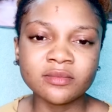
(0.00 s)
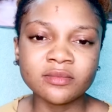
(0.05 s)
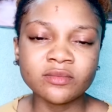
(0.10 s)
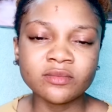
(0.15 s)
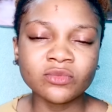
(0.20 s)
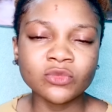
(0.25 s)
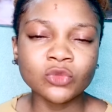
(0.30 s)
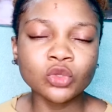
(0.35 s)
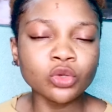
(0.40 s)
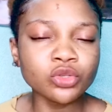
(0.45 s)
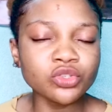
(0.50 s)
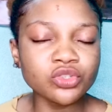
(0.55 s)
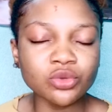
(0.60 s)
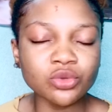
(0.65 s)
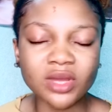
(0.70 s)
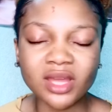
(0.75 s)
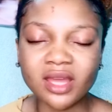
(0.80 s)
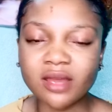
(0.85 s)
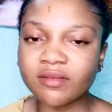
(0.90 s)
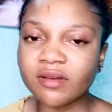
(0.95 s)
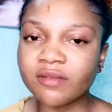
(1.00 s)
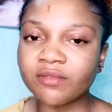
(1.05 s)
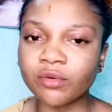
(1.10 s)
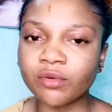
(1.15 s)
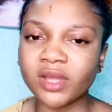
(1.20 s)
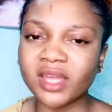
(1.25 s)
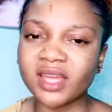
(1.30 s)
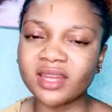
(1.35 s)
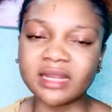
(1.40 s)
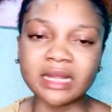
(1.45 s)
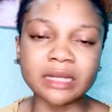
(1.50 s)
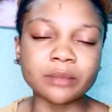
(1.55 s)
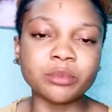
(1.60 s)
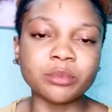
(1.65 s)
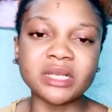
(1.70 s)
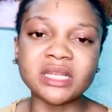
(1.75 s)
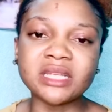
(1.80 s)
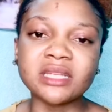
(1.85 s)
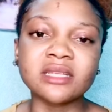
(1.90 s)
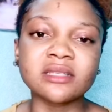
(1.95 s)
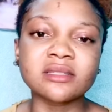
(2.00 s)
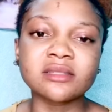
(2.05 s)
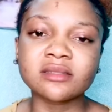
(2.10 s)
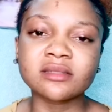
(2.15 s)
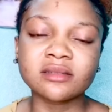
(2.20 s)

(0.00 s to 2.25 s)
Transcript: Don't you ever forget that, please.